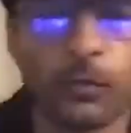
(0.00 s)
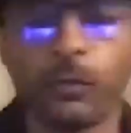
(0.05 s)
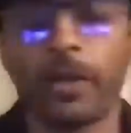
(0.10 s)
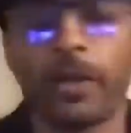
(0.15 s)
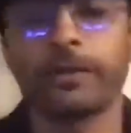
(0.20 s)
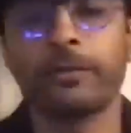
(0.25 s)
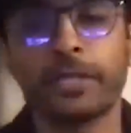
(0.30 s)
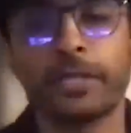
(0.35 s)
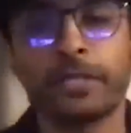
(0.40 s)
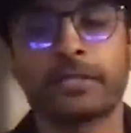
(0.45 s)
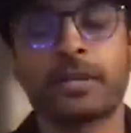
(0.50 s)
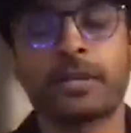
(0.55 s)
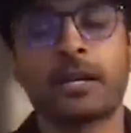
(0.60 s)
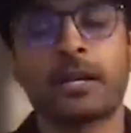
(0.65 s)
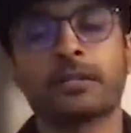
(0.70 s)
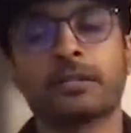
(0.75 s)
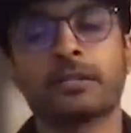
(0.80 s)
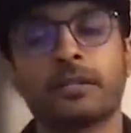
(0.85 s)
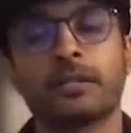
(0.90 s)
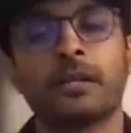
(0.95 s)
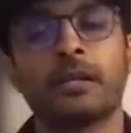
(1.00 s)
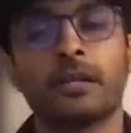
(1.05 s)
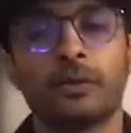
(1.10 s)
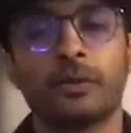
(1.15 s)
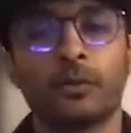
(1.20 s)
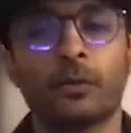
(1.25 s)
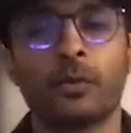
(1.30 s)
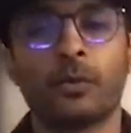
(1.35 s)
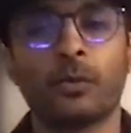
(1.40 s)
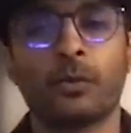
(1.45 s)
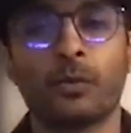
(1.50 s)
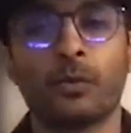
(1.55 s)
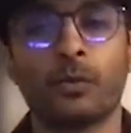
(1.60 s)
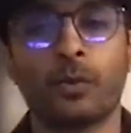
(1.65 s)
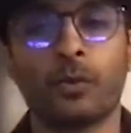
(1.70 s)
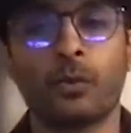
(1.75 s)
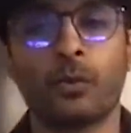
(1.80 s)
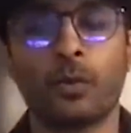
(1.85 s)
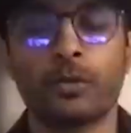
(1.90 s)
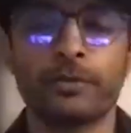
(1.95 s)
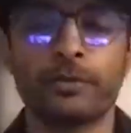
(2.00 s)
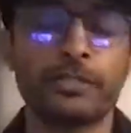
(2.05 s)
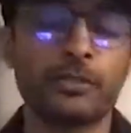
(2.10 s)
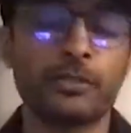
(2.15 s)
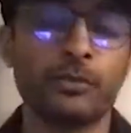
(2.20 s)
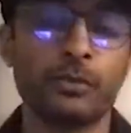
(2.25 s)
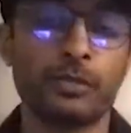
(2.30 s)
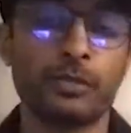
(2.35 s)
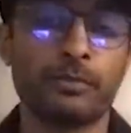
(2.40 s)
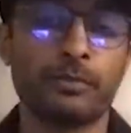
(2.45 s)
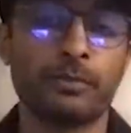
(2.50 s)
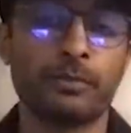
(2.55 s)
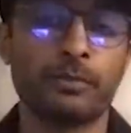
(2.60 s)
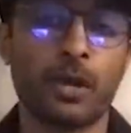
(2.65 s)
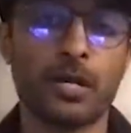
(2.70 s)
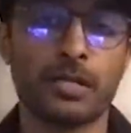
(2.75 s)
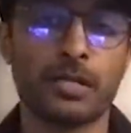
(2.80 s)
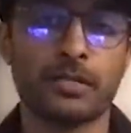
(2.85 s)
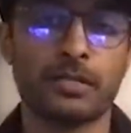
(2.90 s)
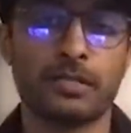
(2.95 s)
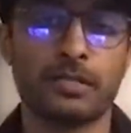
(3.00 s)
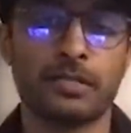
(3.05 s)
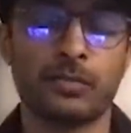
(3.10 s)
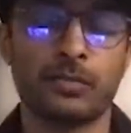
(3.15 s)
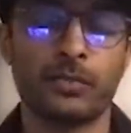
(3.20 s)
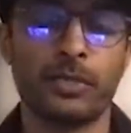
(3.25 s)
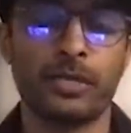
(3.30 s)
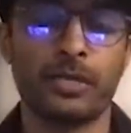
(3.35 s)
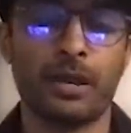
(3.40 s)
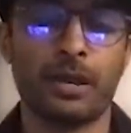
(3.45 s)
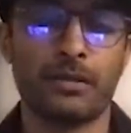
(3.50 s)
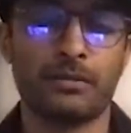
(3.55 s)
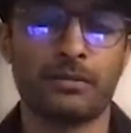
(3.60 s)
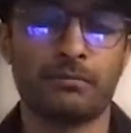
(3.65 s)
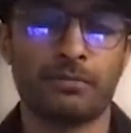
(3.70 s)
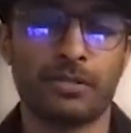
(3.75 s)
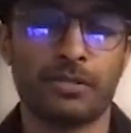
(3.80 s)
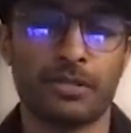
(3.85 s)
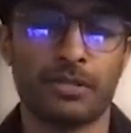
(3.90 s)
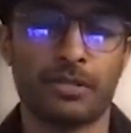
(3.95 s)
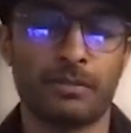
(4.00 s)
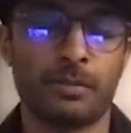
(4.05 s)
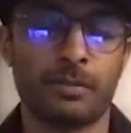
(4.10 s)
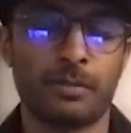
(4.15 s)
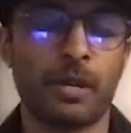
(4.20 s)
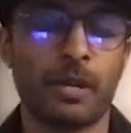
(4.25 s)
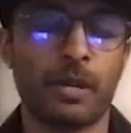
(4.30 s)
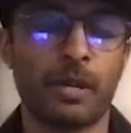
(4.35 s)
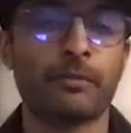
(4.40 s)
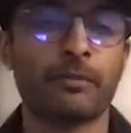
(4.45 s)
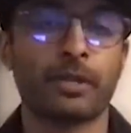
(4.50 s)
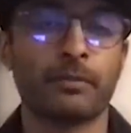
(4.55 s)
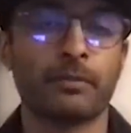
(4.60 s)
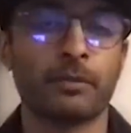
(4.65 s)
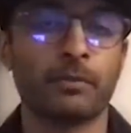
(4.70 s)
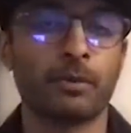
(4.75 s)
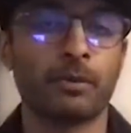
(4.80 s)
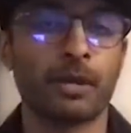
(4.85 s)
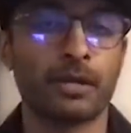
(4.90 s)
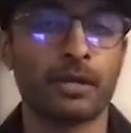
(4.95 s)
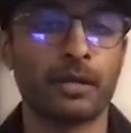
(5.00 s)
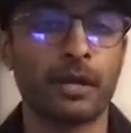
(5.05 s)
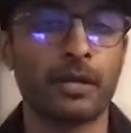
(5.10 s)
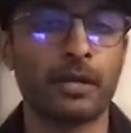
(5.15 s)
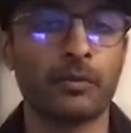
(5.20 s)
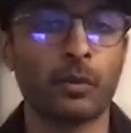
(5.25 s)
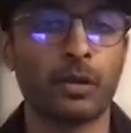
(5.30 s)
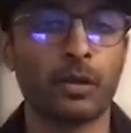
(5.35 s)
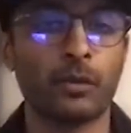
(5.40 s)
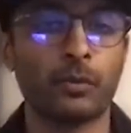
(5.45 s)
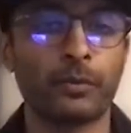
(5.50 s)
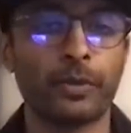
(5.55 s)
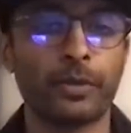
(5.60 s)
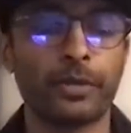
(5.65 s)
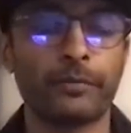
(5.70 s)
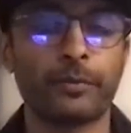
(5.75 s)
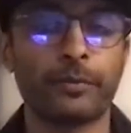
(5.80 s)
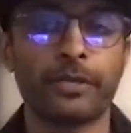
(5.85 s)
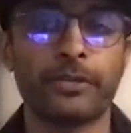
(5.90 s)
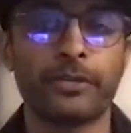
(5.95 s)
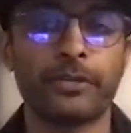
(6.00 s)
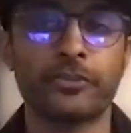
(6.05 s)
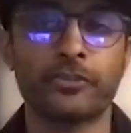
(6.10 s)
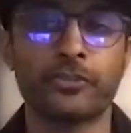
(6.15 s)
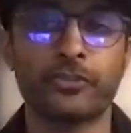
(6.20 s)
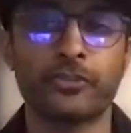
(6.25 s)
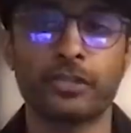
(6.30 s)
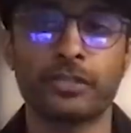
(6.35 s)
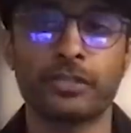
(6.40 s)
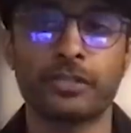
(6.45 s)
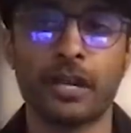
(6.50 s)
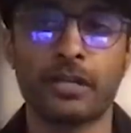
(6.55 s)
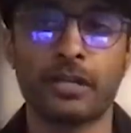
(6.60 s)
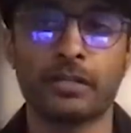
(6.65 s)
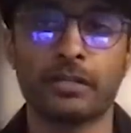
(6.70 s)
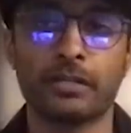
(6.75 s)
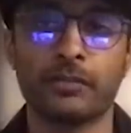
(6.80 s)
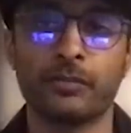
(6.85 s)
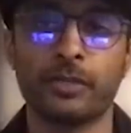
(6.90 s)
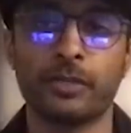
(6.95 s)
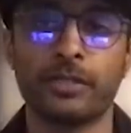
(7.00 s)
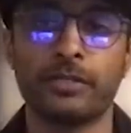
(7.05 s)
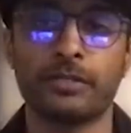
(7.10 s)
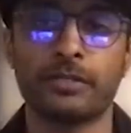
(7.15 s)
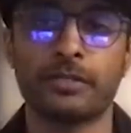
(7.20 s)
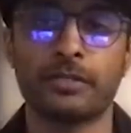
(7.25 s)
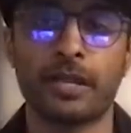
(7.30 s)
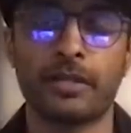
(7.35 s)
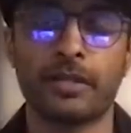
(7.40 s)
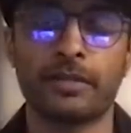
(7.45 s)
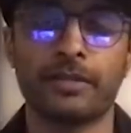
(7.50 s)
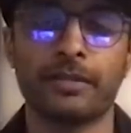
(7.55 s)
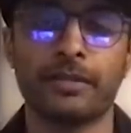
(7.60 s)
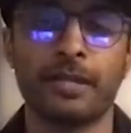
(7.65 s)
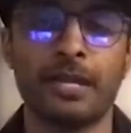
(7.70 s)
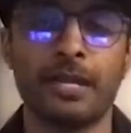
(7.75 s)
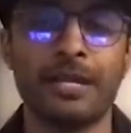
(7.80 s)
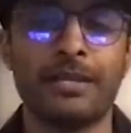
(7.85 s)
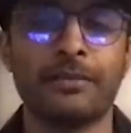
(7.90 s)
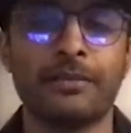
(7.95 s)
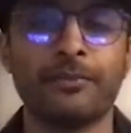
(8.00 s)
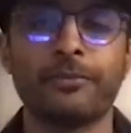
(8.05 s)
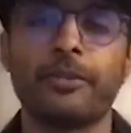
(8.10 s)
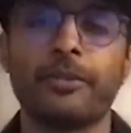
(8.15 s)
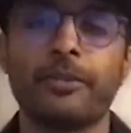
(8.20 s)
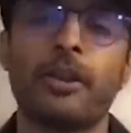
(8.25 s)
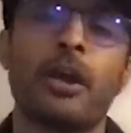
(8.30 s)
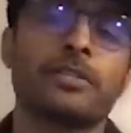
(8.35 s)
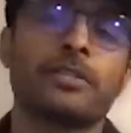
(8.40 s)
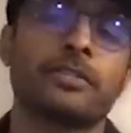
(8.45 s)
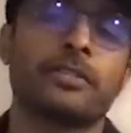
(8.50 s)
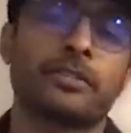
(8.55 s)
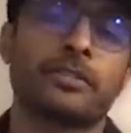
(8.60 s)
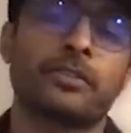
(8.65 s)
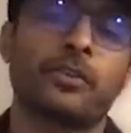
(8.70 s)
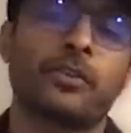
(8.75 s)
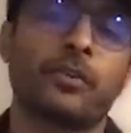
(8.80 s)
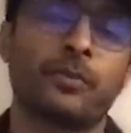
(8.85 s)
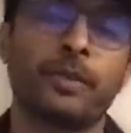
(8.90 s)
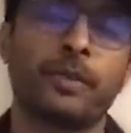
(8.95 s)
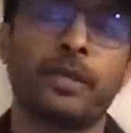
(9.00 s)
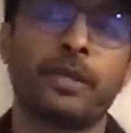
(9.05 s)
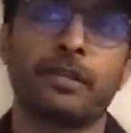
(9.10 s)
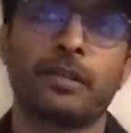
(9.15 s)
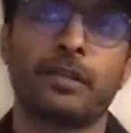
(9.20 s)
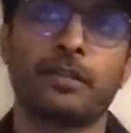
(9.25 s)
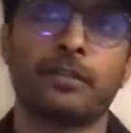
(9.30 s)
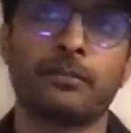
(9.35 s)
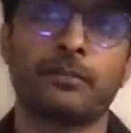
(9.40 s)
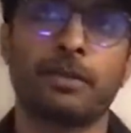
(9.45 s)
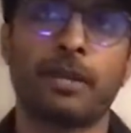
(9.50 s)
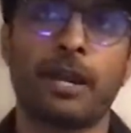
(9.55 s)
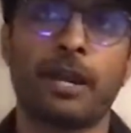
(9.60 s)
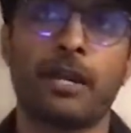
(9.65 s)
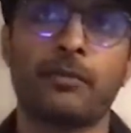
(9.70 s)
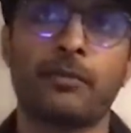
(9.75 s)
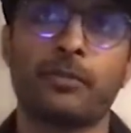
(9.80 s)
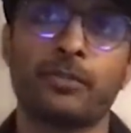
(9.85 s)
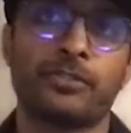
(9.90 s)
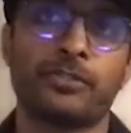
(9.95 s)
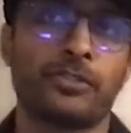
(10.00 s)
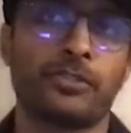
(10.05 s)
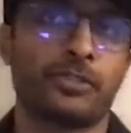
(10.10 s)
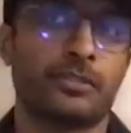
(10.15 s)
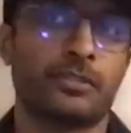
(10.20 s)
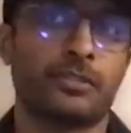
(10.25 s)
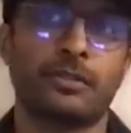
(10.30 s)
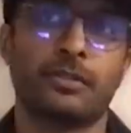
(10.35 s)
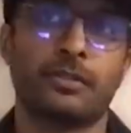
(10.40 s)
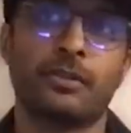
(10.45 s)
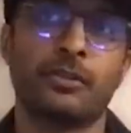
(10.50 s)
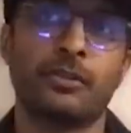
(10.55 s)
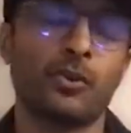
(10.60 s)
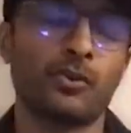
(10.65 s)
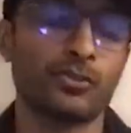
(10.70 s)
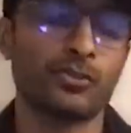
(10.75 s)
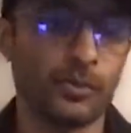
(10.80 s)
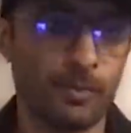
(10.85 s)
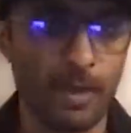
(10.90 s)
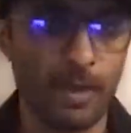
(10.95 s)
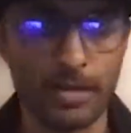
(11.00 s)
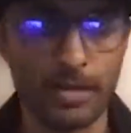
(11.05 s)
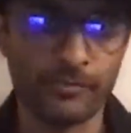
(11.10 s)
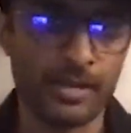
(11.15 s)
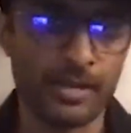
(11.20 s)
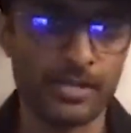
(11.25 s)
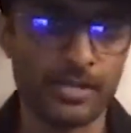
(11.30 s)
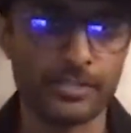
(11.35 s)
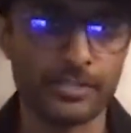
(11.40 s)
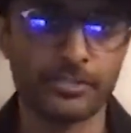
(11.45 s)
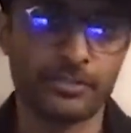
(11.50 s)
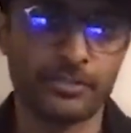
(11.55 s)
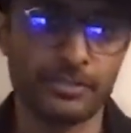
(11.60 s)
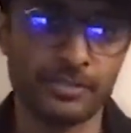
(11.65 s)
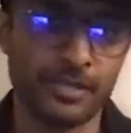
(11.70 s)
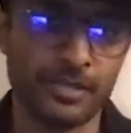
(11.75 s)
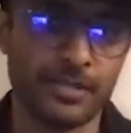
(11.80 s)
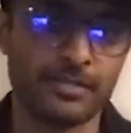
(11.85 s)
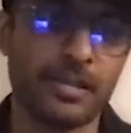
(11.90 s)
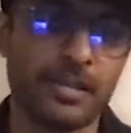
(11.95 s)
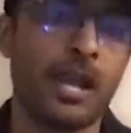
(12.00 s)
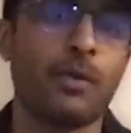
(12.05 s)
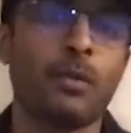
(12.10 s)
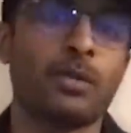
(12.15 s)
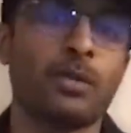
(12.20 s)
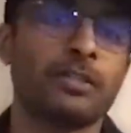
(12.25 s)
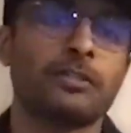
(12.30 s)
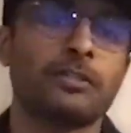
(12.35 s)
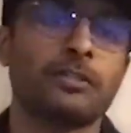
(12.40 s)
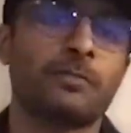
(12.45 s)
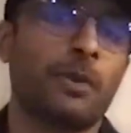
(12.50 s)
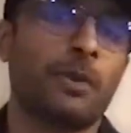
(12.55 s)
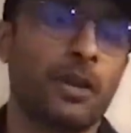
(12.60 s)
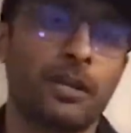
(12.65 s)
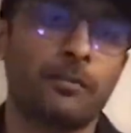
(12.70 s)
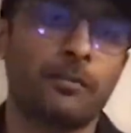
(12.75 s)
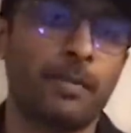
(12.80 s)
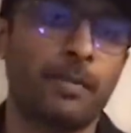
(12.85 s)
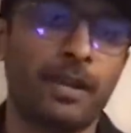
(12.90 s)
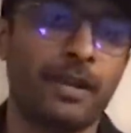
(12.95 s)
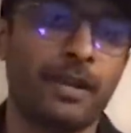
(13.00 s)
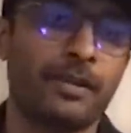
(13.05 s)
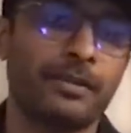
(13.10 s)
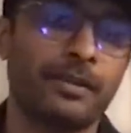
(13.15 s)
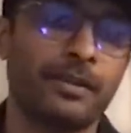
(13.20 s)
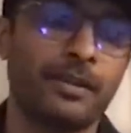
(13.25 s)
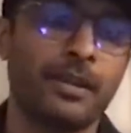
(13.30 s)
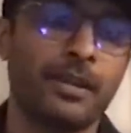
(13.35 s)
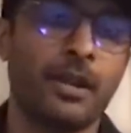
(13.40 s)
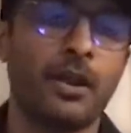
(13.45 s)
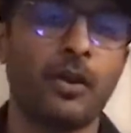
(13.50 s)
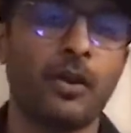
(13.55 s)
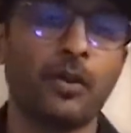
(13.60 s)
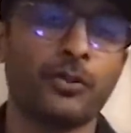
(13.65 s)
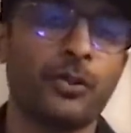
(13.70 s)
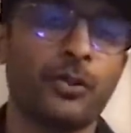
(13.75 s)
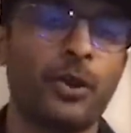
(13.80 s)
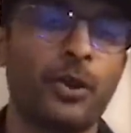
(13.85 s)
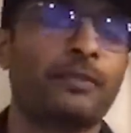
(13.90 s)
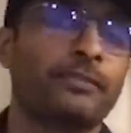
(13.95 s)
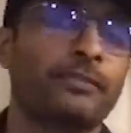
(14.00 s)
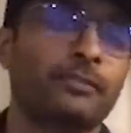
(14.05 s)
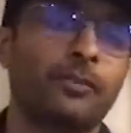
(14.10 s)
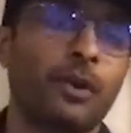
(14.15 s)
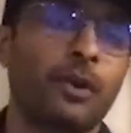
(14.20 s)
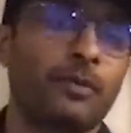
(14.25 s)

When we started, uh, what we do with products is we're not just a private label brand, right? Well, when we initially started, we decided we're not just going to be another brand which just, you know, goes to a manufacturer and says, I want this product made. Oh, you have the